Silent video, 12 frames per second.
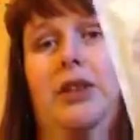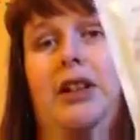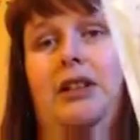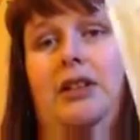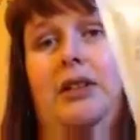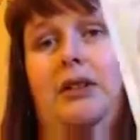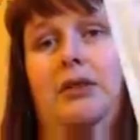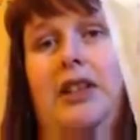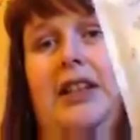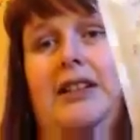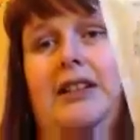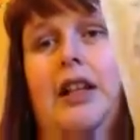try to do
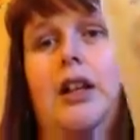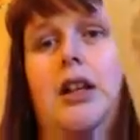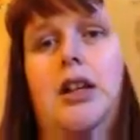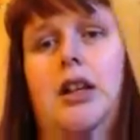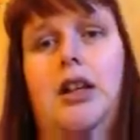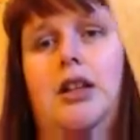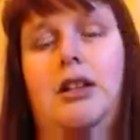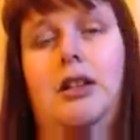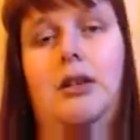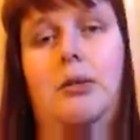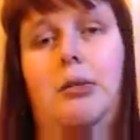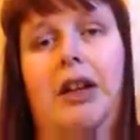this
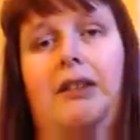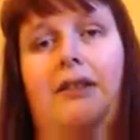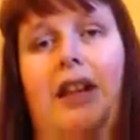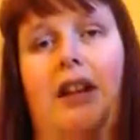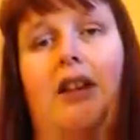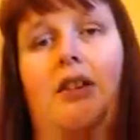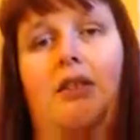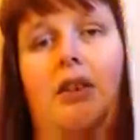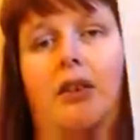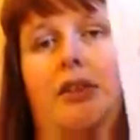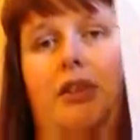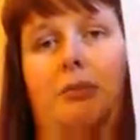when they are
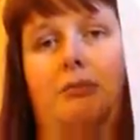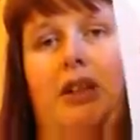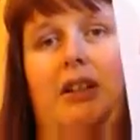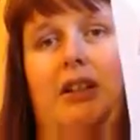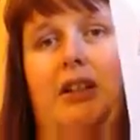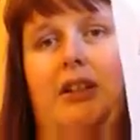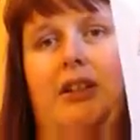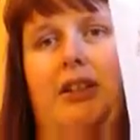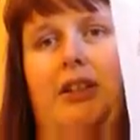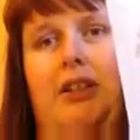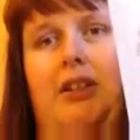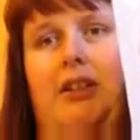not,
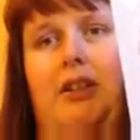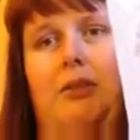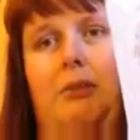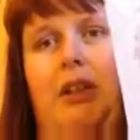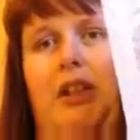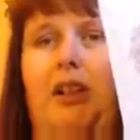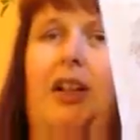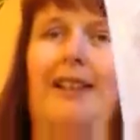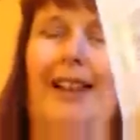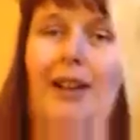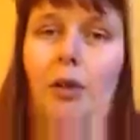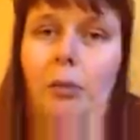because, well, you
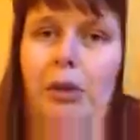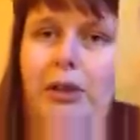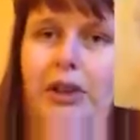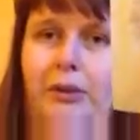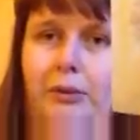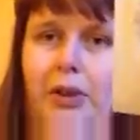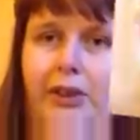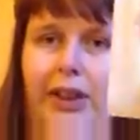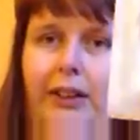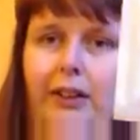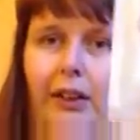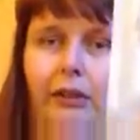can't get up once you've got
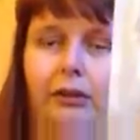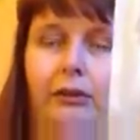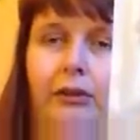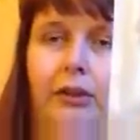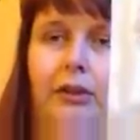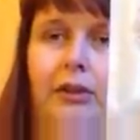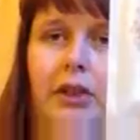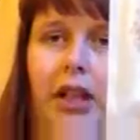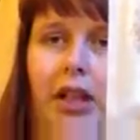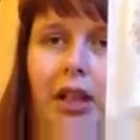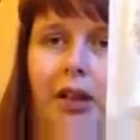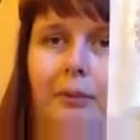these on,
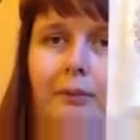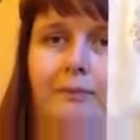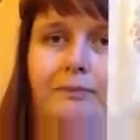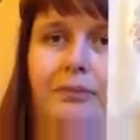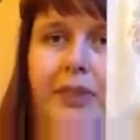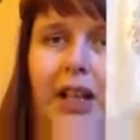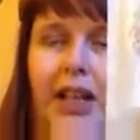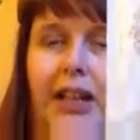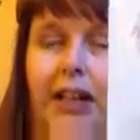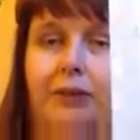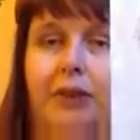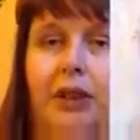and
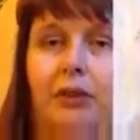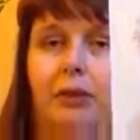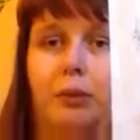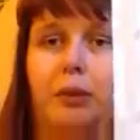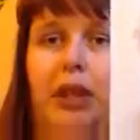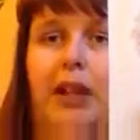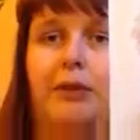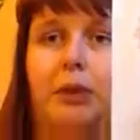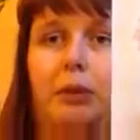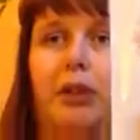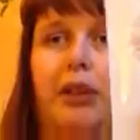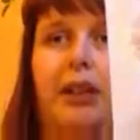
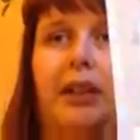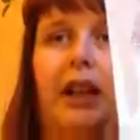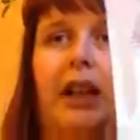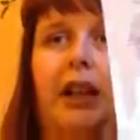afterwards